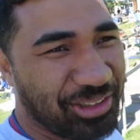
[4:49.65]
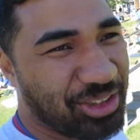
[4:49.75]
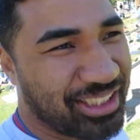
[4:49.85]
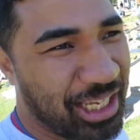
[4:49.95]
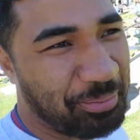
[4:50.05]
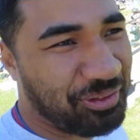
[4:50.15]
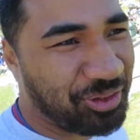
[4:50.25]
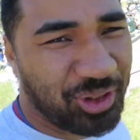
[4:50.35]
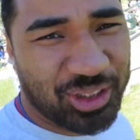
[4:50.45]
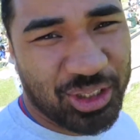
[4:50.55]
I was just happy
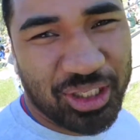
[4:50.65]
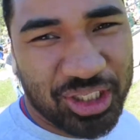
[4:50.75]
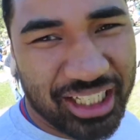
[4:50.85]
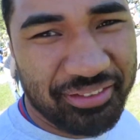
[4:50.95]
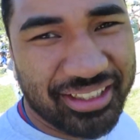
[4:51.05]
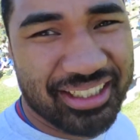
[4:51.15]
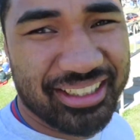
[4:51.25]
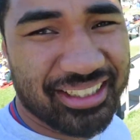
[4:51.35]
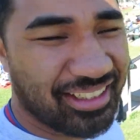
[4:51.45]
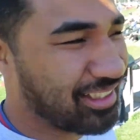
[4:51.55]
for her to achieve it
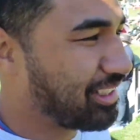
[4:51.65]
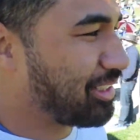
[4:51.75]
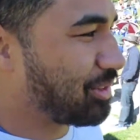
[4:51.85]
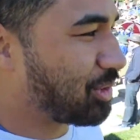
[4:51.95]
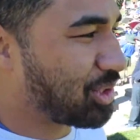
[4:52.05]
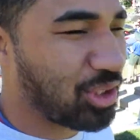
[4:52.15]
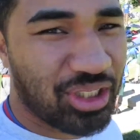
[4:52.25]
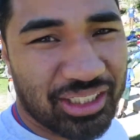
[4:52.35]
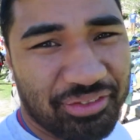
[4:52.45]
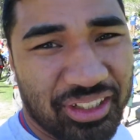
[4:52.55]
or
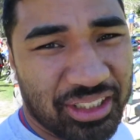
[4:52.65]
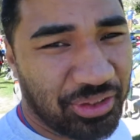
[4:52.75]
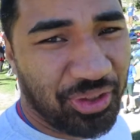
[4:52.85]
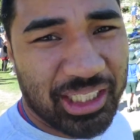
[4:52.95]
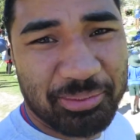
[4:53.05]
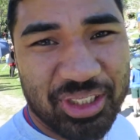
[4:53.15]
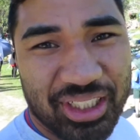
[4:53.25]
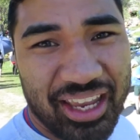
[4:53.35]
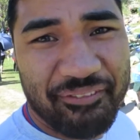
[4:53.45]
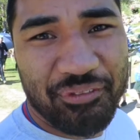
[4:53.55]
to just finish the race, but
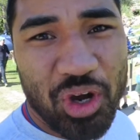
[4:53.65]
she came